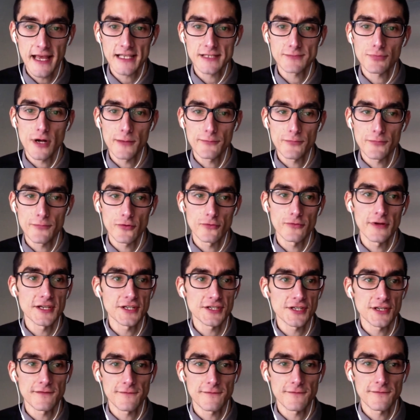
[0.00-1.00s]
as
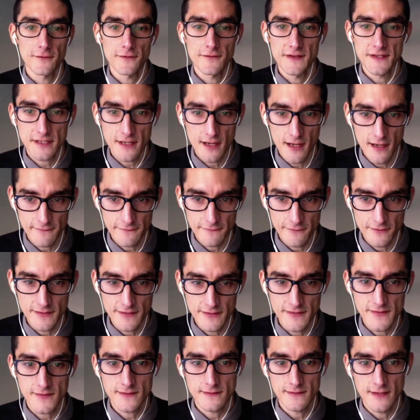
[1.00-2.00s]
preparation for this
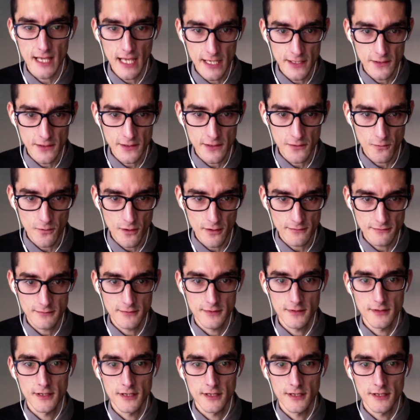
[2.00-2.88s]
conference, end quote.